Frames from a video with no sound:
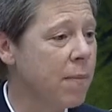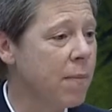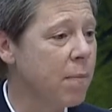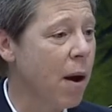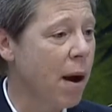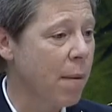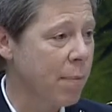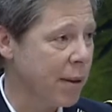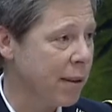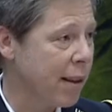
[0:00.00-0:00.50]

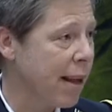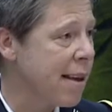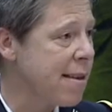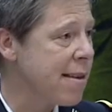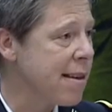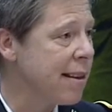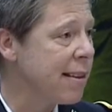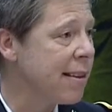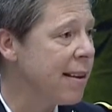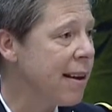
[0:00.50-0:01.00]

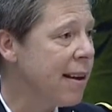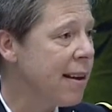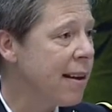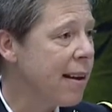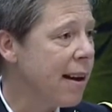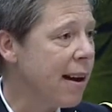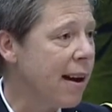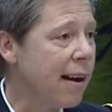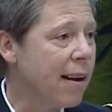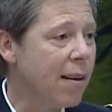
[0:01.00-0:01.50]
population,
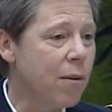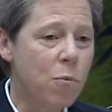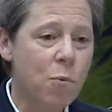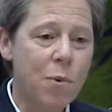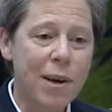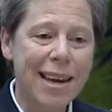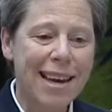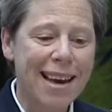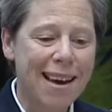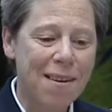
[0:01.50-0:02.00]

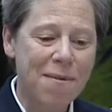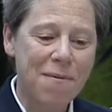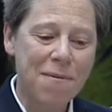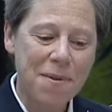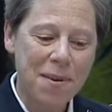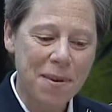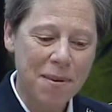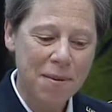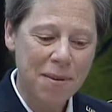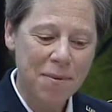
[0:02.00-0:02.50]

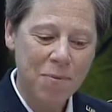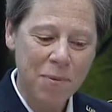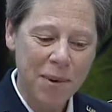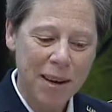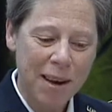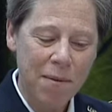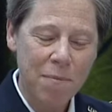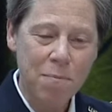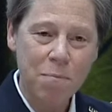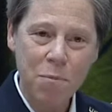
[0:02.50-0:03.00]

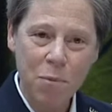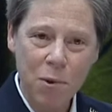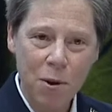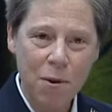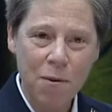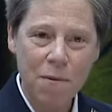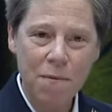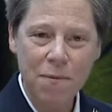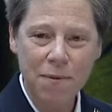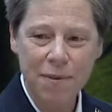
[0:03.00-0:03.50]
we have
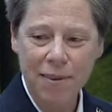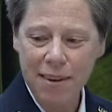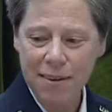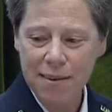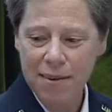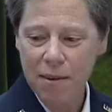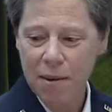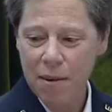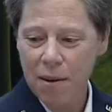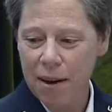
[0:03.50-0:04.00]
moved
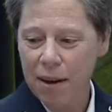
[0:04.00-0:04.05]
just